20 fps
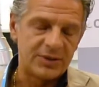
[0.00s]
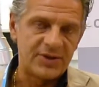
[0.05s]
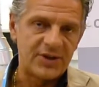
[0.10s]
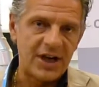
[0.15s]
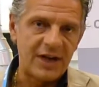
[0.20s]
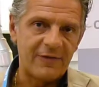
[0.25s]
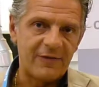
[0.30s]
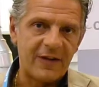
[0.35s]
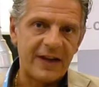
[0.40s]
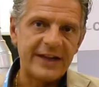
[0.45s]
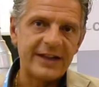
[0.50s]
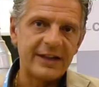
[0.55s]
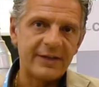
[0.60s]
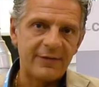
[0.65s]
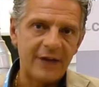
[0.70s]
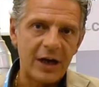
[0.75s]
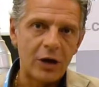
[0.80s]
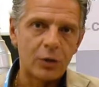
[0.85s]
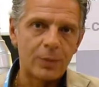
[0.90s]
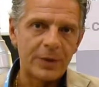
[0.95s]
Cefla in
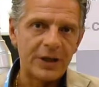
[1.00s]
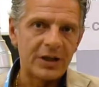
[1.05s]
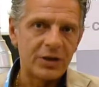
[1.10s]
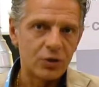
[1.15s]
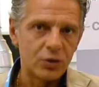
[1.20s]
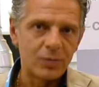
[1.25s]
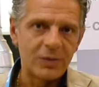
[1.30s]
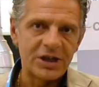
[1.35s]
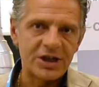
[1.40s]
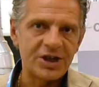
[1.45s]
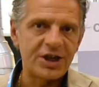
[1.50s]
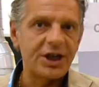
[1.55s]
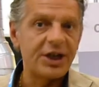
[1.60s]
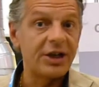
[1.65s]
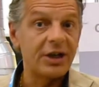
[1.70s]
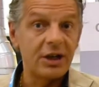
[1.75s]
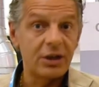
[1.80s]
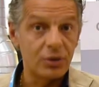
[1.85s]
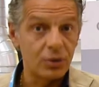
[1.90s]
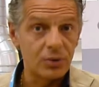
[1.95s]
developing new
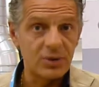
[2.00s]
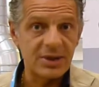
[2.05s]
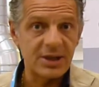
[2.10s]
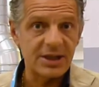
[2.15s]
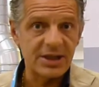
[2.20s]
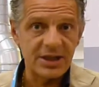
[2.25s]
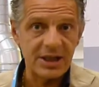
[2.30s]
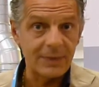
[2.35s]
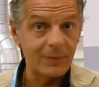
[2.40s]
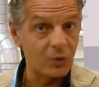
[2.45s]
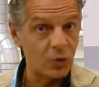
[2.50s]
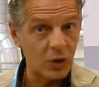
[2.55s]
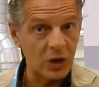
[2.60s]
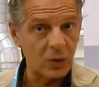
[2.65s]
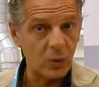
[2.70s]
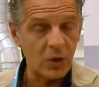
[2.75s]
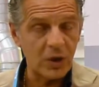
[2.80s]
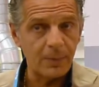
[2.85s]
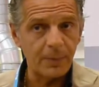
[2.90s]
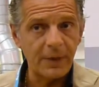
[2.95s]
machine, new system, new
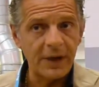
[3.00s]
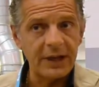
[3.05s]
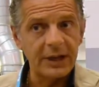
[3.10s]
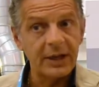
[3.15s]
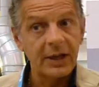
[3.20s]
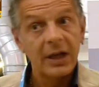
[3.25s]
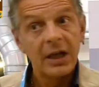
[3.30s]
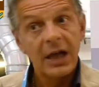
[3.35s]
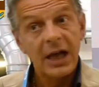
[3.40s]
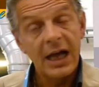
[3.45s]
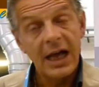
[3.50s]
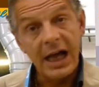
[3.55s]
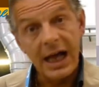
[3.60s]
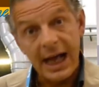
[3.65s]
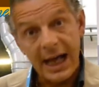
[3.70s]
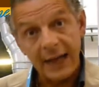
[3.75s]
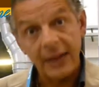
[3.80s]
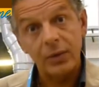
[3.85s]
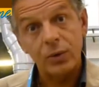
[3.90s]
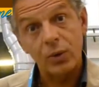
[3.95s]
equipment,
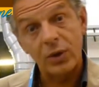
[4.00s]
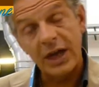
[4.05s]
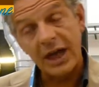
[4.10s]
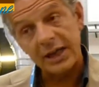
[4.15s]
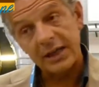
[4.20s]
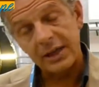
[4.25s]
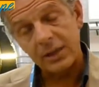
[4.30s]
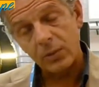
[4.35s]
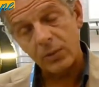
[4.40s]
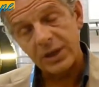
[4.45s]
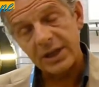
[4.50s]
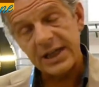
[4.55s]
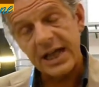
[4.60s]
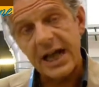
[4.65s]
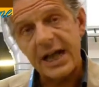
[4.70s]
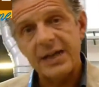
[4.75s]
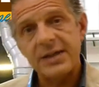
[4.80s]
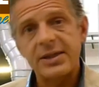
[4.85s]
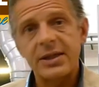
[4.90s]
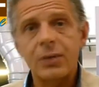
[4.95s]
and together with
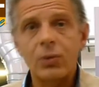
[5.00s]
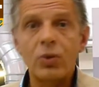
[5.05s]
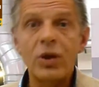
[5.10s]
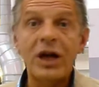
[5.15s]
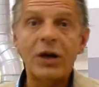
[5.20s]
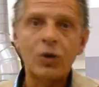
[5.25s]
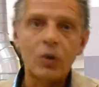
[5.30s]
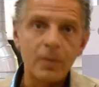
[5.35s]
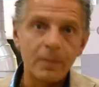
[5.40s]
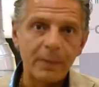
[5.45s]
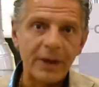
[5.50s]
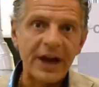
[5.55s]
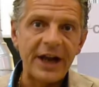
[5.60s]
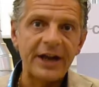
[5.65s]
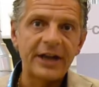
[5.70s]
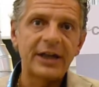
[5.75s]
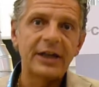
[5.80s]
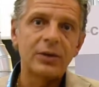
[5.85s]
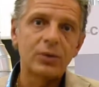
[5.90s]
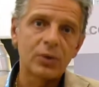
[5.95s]
us, we are
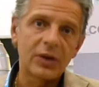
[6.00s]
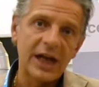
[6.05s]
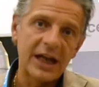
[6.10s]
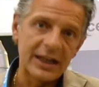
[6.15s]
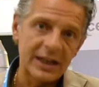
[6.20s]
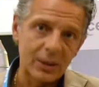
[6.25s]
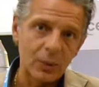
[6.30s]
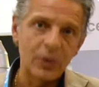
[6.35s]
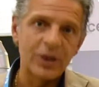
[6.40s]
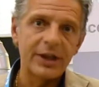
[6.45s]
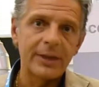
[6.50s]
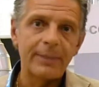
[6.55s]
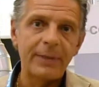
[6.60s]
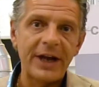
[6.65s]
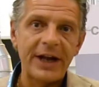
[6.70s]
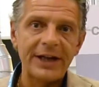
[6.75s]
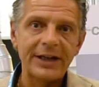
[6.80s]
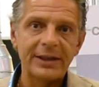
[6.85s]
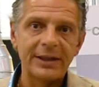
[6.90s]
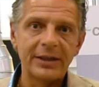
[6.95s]
campaign together with the
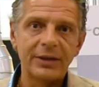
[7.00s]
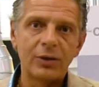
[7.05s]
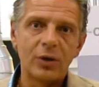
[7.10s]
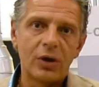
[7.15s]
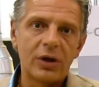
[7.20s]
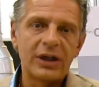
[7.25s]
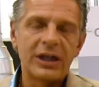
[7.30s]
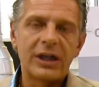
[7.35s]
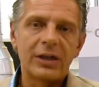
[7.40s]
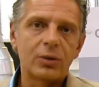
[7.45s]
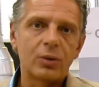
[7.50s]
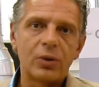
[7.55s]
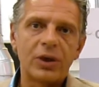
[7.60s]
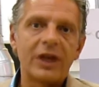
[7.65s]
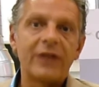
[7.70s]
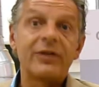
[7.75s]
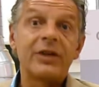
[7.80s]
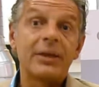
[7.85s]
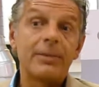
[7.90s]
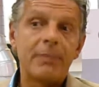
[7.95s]
paint in order to
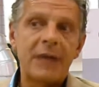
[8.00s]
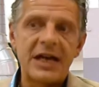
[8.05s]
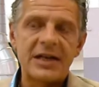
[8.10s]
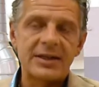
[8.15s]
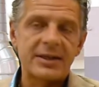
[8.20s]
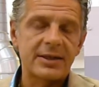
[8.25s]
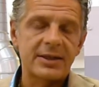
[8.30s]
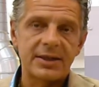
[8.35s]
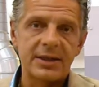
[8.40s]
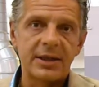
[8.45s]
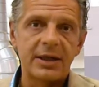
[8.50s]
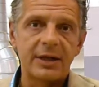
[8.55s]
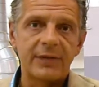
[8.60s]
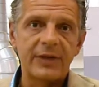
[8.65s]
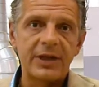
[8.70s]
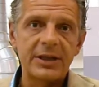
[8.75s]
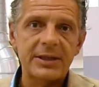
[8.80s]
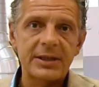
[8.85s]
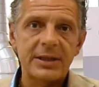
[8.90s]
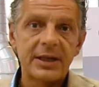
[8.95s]
give the best
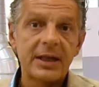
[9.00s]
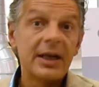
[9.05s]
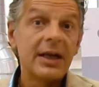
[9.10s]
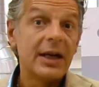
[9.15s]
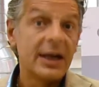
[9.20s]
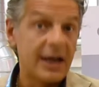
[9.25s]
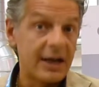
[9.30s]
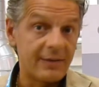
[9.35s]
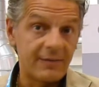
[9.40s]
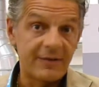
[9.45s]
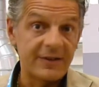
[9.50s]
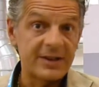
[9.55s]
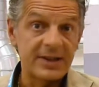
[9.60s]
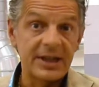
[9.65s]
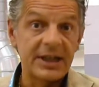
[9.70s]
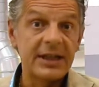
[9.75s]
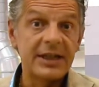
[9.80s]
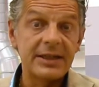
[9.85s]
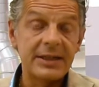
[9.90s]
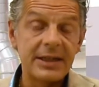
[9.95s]
service and
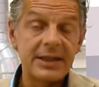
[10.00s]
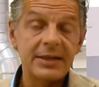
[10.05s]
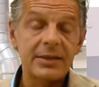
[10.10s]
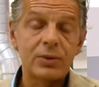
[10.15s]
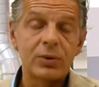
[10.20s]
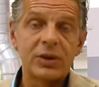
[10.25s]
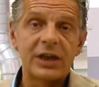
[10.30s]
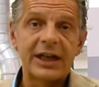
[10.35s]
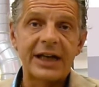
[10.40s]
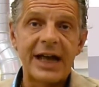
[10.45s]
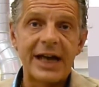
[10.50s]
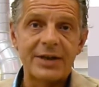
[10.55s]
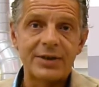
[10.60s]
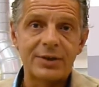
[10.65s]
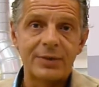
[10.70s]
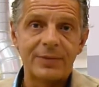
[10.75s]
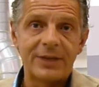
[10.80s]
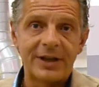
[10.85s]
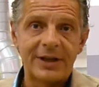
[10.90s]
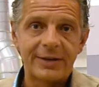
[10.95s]
facilities to the
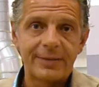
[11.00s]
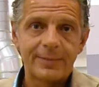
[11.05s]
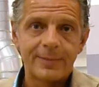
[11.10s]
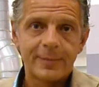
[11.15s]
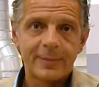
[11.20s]
customer.